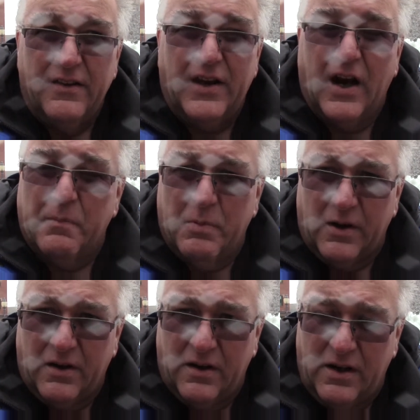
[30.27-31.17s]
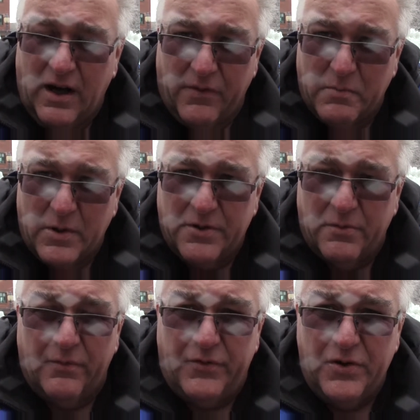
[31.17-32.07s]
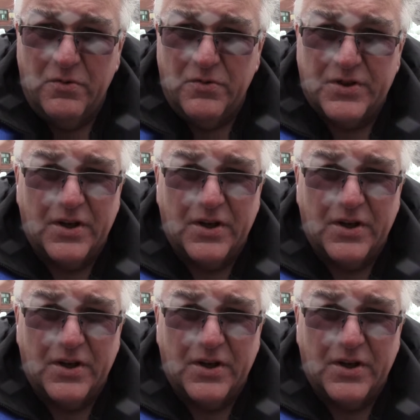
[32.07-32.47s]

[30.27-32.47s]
The Harper government refused